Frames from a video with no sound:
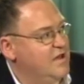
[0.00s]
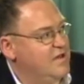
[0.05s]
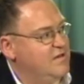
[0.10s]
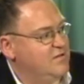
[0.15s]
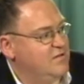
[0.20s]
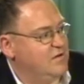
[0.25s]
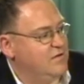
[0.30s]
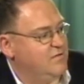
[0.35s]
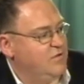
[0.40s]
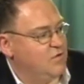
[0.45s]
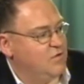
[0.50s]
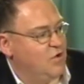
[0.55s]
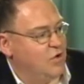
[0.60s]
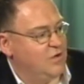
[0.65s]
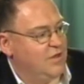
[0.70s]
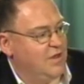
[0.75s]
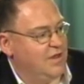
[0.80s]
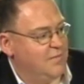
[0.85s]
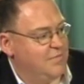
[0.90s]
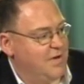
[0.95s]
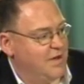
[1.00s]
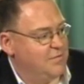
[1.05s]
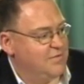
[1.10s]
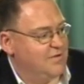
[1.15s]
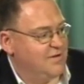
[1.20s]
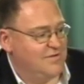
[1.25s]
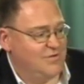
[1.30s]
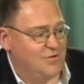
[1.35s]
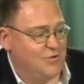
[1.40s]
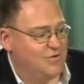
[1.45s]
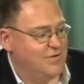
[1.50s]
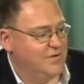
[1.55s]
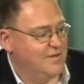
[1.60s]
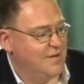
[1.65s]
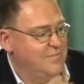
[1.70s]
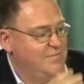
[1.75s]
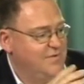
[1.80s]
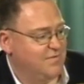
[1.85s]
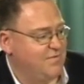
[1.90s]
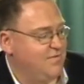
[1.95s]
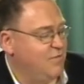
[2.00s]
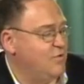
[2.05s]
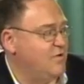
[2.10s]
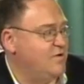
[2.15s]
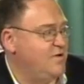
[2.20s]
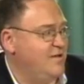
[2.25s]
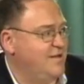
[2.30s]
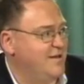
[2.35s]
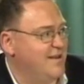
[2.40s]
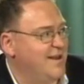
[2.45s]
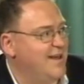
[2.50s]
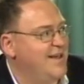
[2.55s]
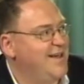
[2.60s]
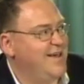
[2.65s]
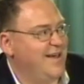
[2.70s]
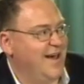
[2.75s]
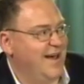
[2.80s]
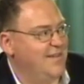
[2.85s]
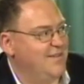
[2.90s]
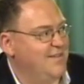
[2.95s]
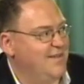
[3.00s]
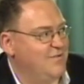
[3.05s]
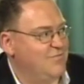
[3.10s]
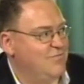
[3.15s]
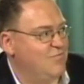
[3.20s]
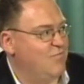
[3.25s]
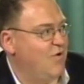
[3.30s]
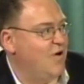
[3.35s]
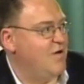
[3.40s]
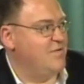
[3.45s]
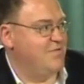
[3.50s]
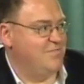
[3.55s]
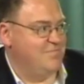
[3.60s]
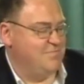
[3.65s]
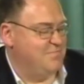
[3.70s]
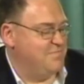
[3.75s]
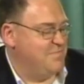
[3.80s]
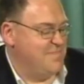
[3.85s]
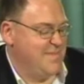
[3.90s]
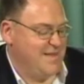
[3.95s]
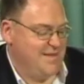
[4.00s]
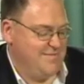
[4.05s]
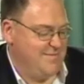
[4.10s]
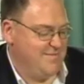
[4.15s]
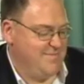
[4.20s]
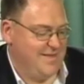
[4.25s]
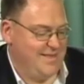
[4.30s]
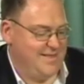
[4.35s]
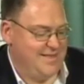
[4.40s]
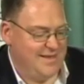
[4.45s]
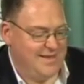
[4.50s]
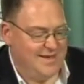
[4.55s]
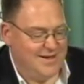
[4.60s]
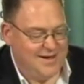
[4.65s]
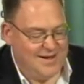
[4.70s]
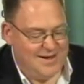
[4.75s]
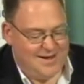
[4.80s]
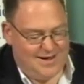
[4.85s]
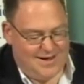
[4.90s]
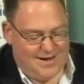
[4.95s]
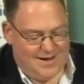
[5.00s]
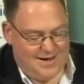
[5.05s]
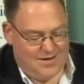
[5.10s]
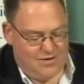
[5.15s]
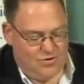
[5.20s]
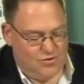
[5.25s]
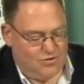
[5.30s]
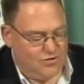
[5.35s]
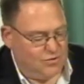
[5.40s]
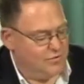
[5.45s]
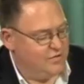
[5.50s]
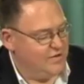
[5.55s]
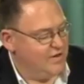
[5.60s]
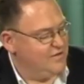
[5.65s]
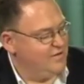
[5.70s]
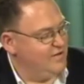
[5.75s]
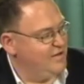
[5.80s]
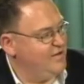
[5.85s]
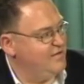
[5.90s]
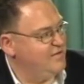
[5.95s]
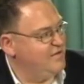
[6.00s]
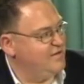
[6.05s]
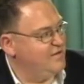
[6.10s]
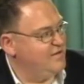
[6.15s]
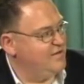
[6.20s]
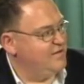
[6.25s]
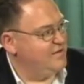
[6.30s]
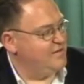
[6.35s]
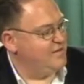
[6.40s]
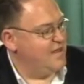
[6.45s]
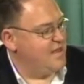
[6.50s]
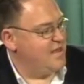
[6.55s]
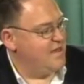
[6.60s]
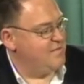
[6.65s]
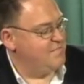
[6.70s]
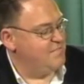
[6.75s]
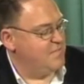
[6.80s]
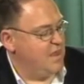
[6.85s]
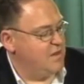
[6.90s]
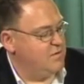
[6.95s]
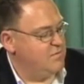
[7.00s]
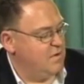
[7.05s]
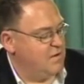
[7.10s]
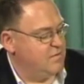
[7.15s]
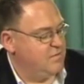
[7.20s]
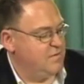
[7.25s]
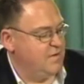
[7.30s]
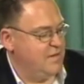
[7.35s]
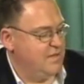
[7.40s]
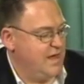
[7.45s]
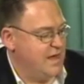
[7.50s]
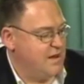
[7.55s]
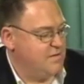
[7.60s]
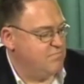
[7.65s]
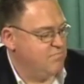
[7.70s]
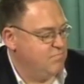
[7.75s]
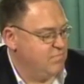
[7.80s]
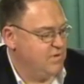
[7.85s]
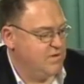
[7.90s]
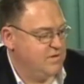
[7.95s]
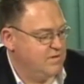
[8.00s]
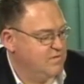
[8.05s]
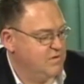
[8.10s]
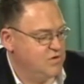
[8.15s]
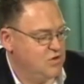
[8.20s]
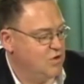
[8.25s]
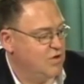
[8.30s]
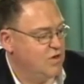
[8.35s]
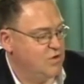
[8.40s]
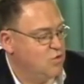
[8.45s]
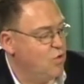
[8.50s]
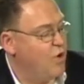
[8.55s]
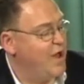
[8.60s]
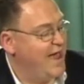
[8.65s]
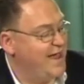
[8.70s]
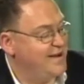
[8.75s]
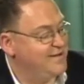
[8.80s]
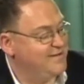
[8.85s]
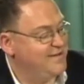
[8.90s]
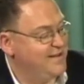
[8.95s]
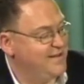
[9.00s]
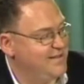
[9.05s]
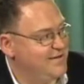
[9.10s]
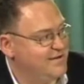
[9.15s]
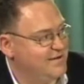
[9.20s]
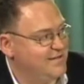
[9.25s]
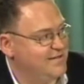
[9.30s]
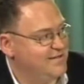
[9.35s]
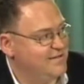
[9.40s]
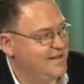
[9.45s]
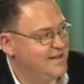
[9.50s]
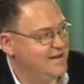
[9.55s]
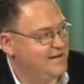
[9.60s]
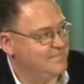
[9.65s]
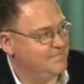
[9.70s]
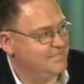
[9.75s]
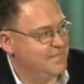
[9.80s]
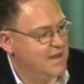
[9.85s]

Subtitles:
So if you're talking about a student down to 14 and in the usual situations, then you can go ahead and take their consent.